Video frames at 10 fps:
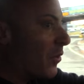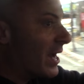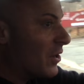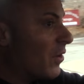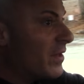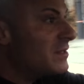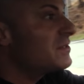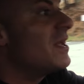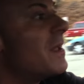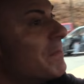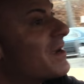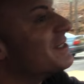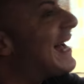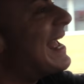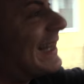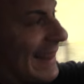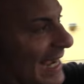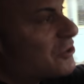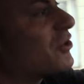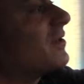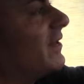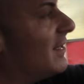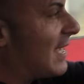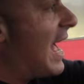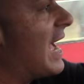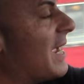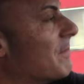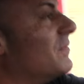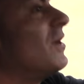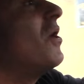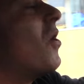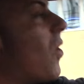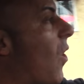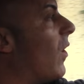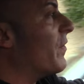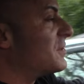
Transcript: I know this? Because I electrically timed all the